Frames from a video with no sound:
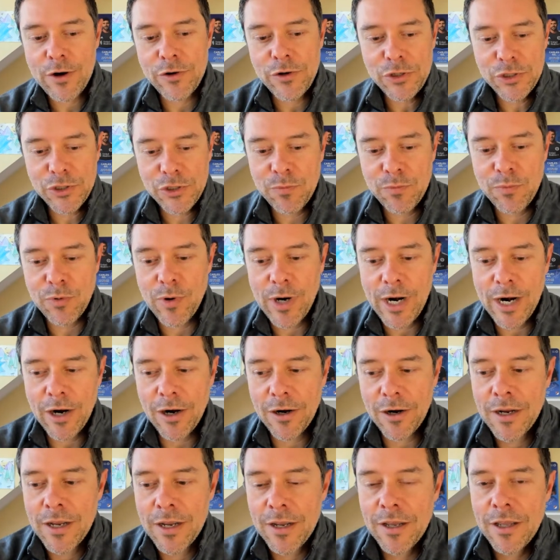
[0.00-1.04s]
to super
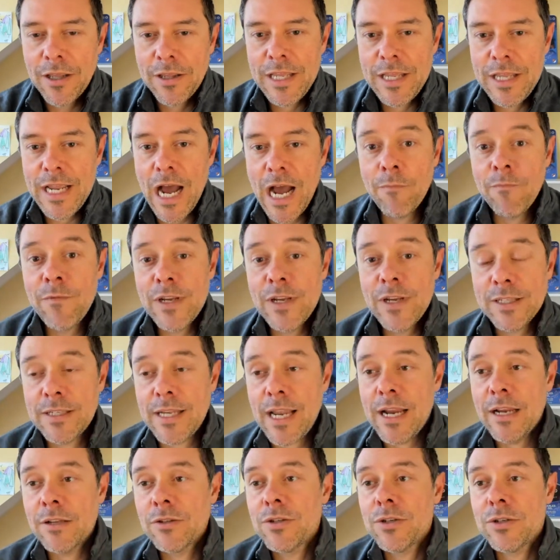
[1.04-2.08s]
rare, the obvious
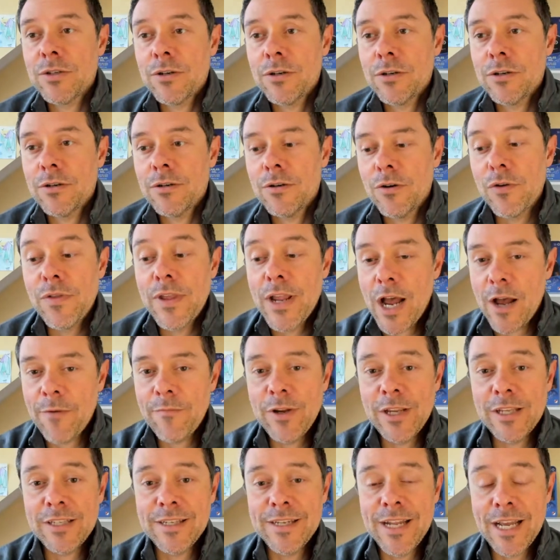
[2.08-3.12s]
answer, or the
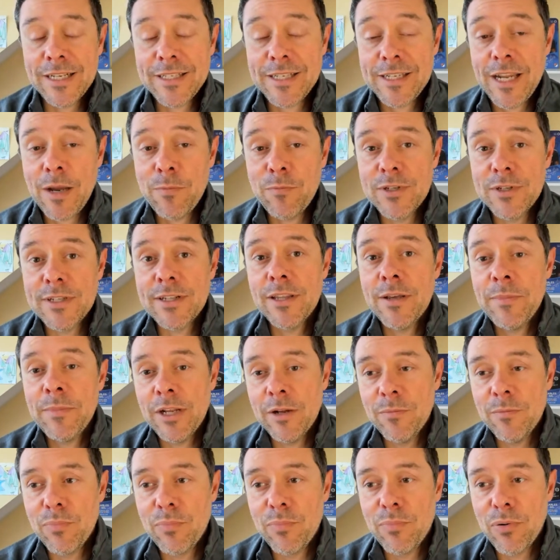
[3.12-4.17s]
obvious next step, was
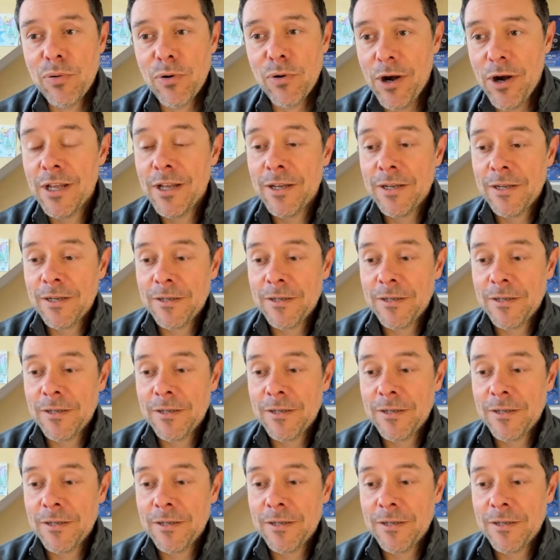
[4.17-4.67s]
limited pro.